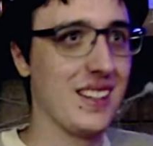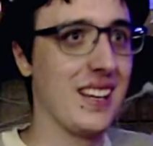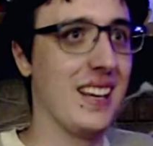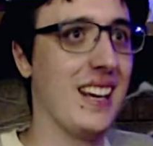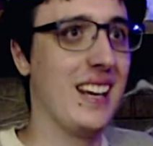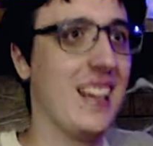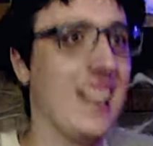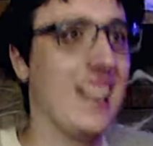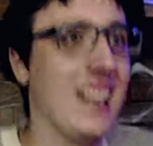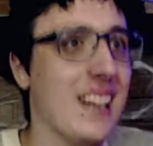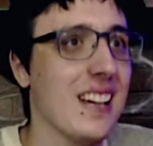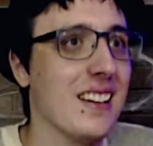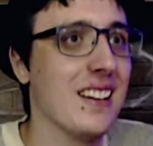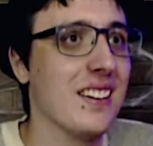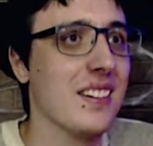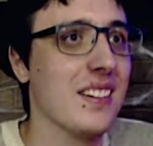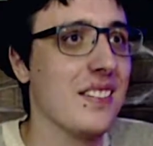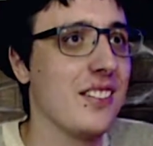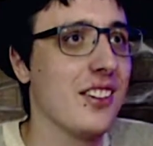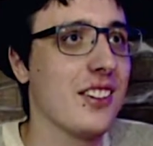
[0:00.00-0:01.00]
And
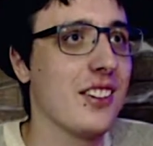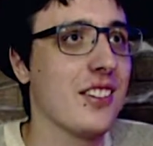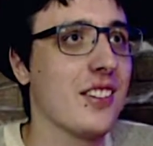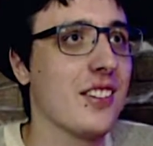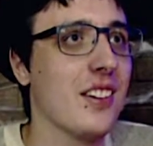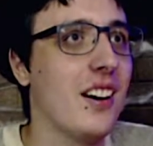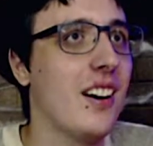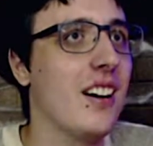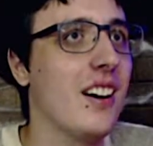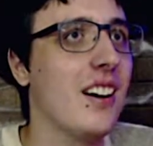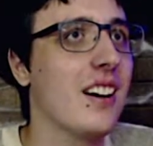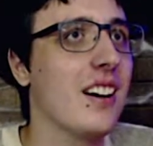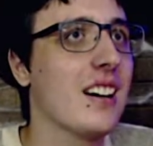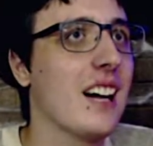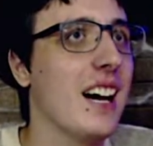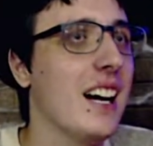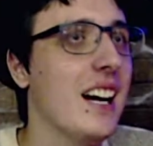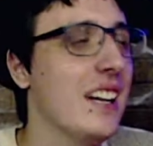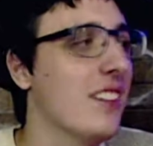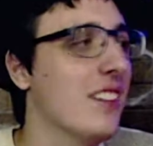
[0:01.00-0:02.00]
just all
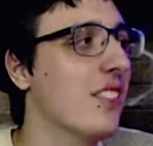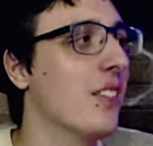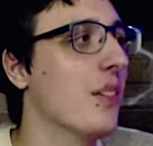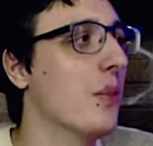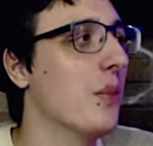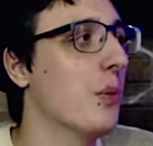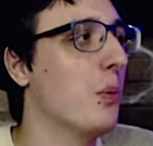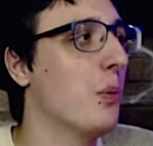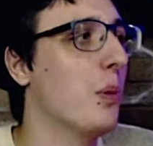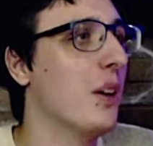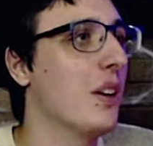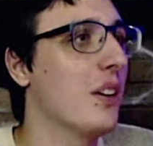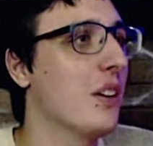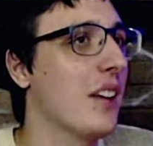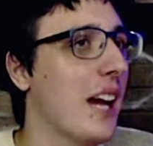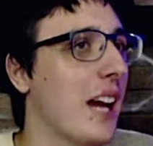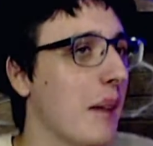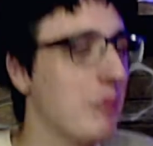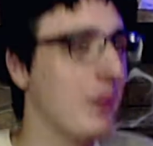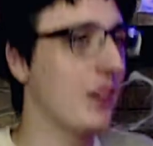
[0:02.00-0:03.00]
kinds of weird
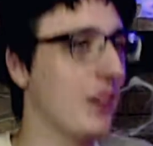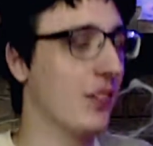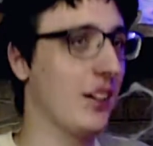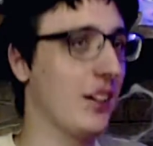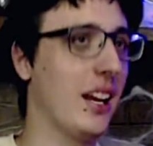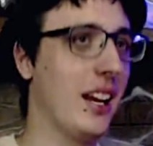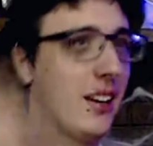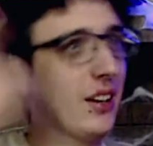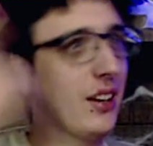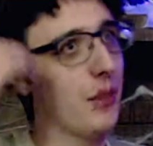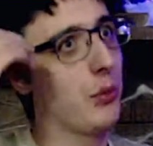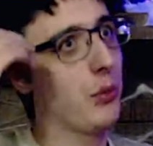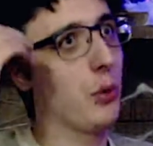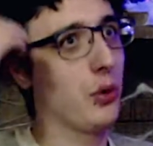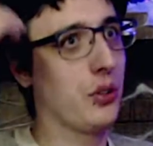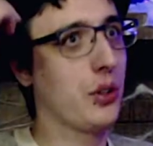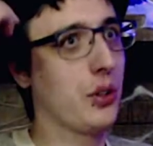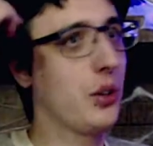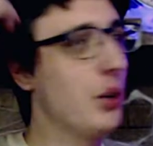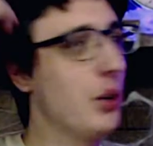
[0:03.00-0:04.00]
happenings. And, of course,
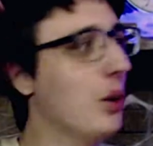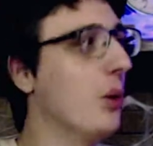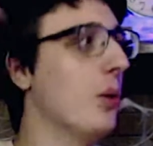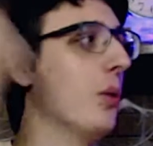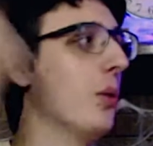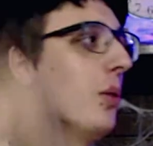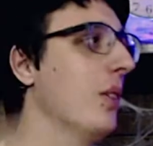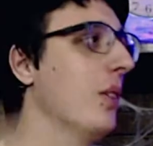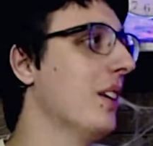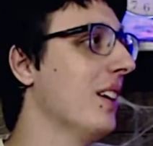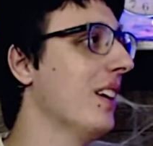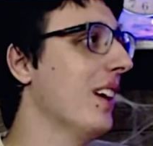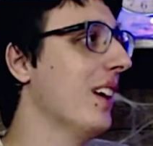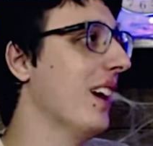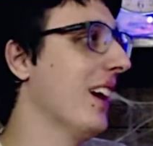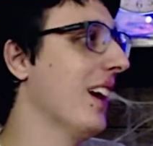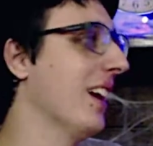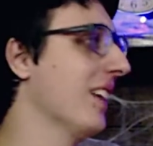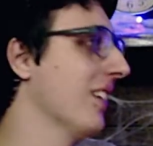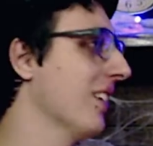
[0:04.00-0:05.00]
a coup.
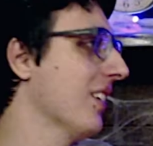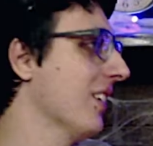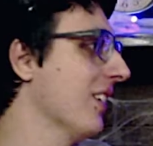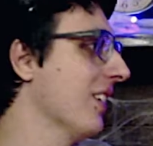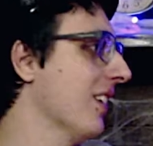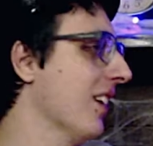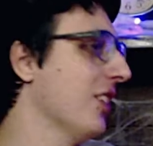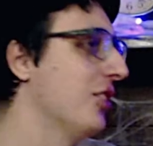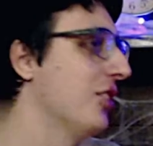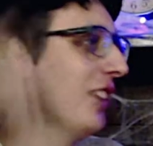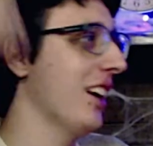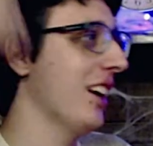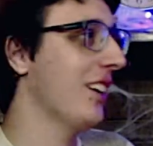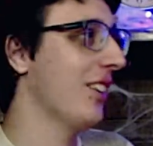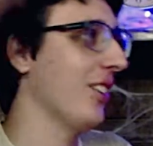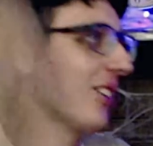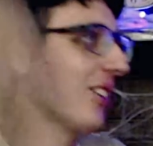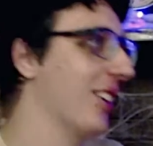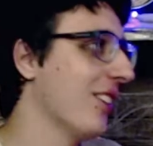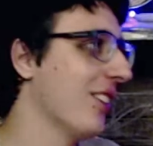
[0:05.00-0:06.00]
And a
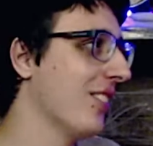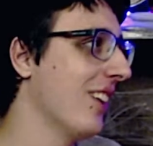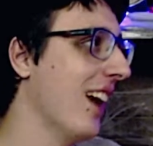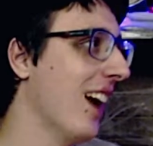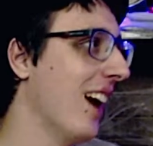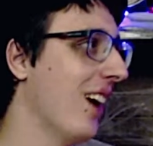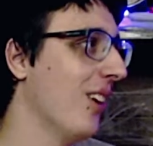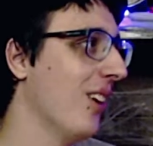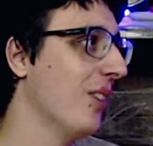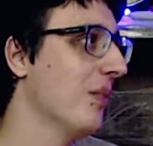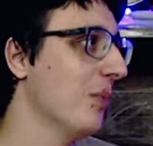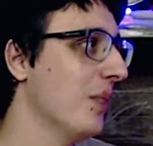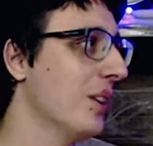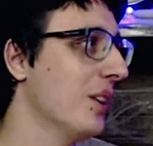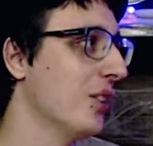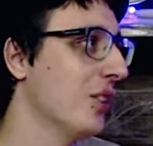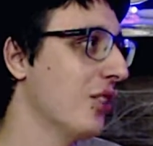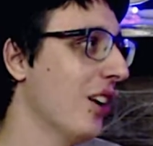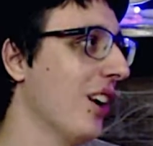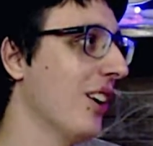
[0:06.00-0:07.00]
janitor is now in
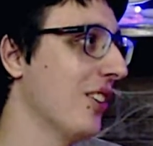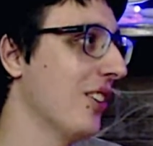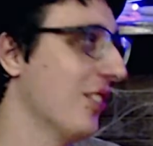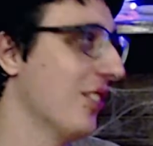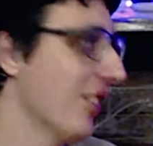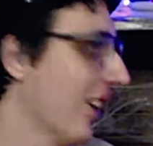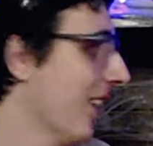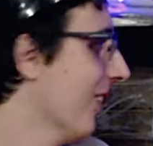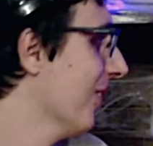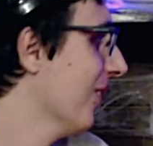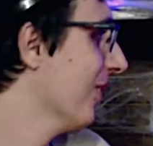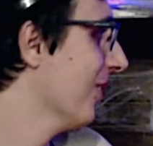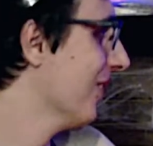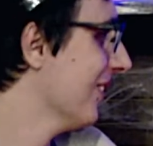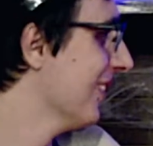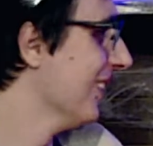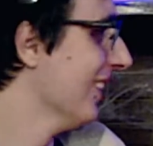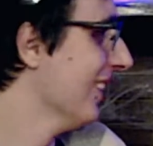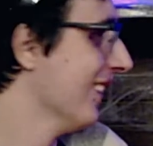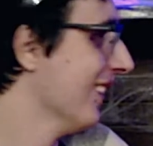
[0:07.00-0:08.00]
charge of
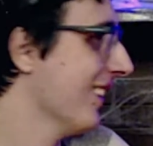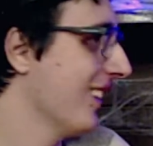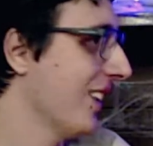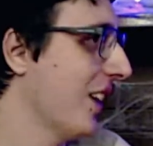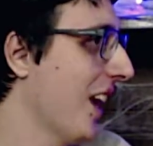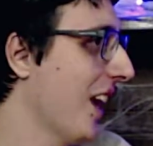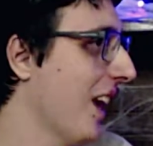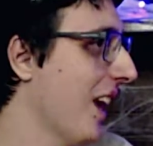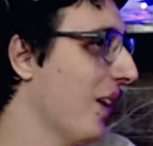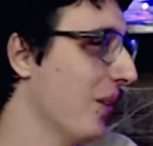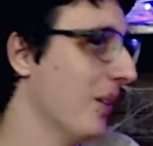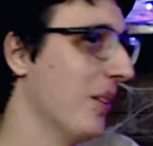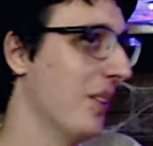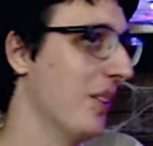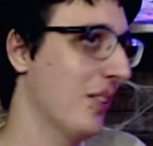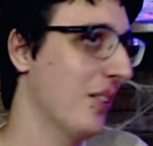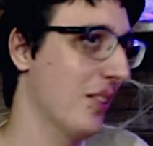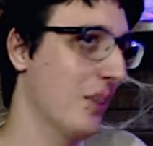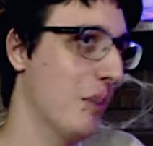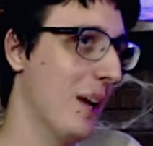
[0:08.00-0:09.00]
the town.
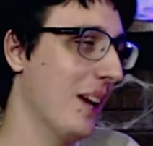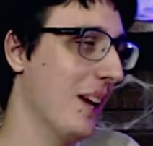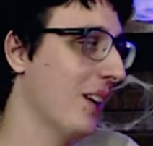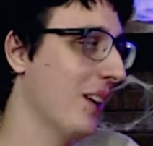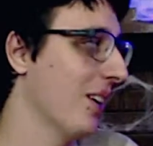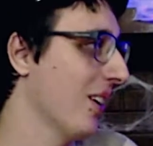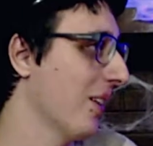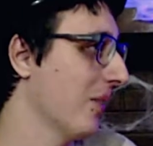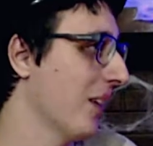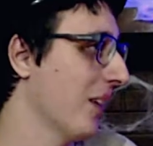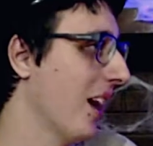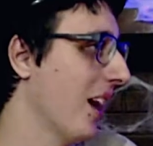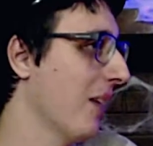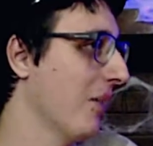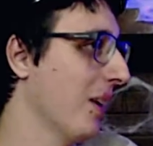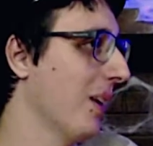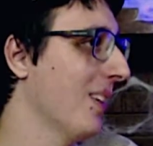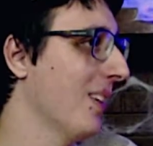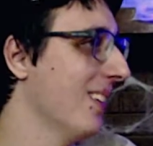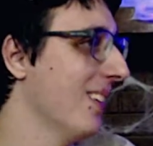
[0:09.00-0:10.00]
It's the mayor of
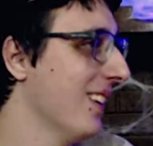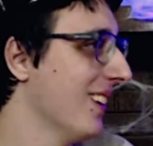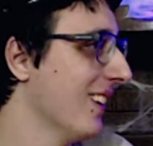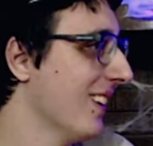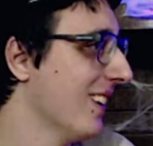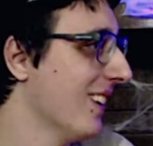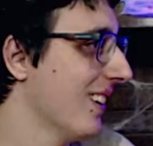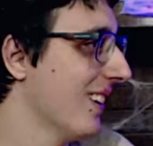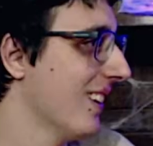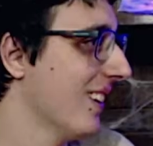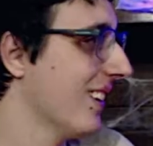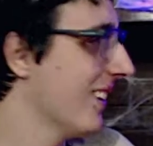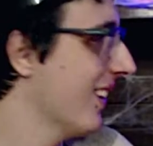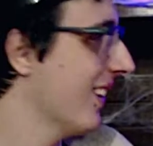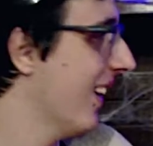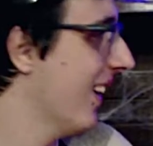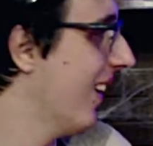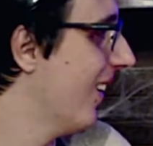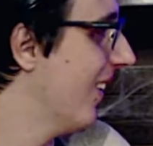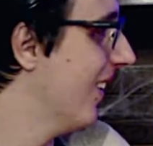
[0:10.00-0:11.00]
Cairo. Yeah.
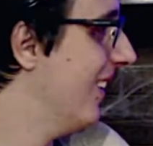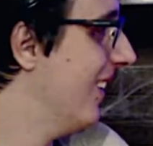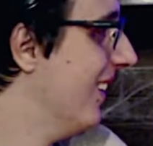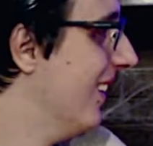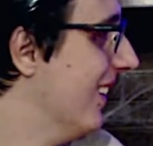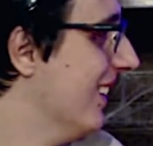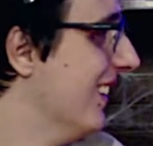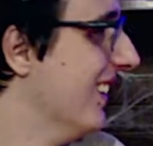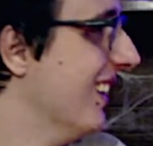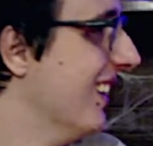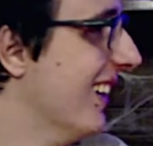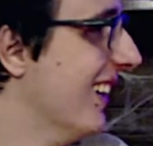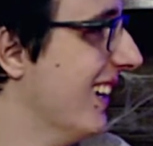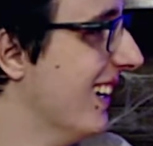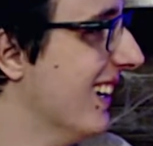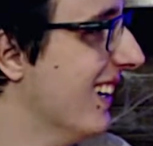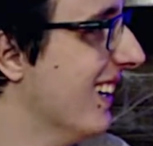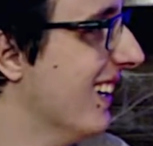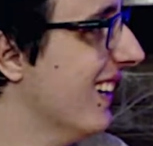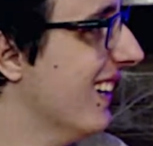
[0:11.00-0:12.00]
So it could have
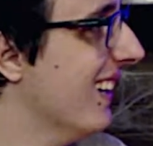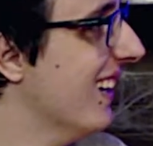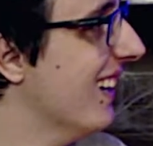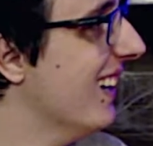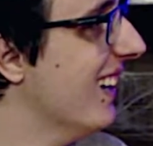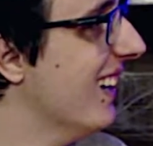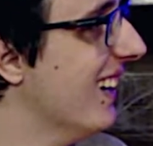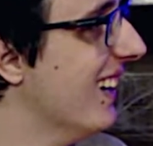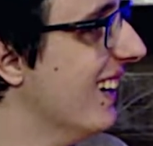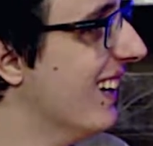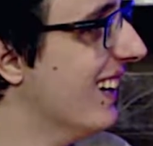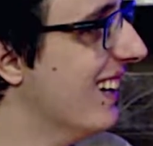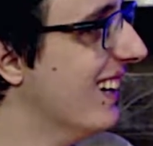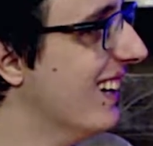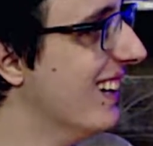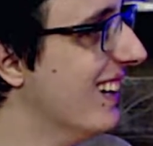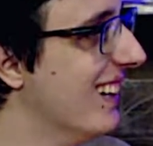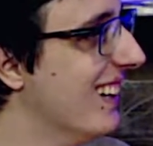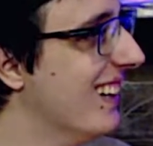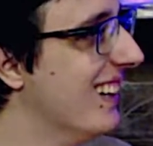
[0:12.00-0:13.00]
been me.
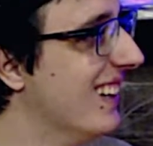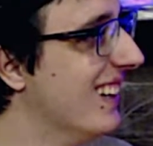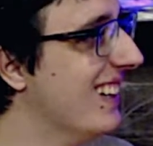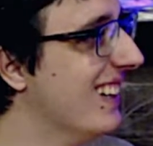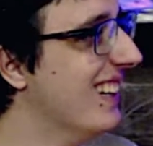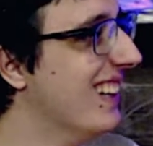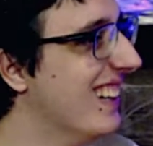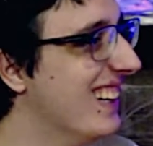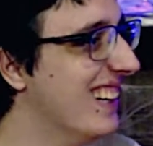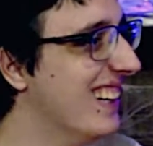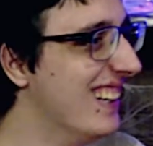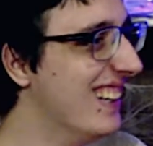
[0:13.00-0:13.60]
Yeah.